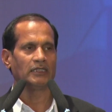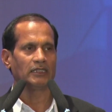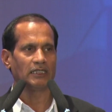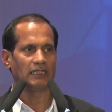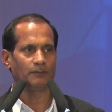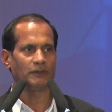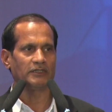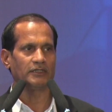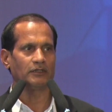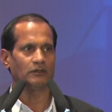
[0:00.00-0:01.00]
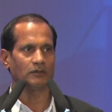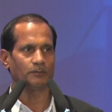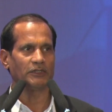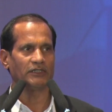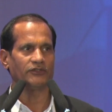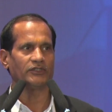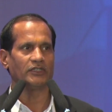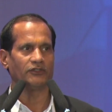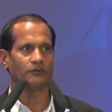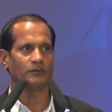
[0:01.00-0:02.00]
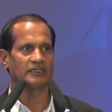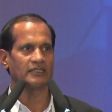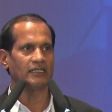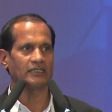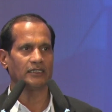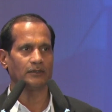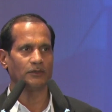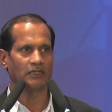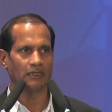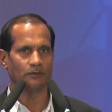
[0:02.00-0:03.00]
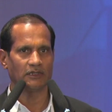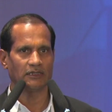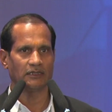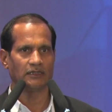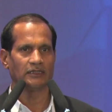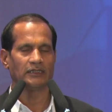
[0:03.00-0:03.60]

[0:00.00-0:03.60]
LPG or PNG consumers, that can be diverted,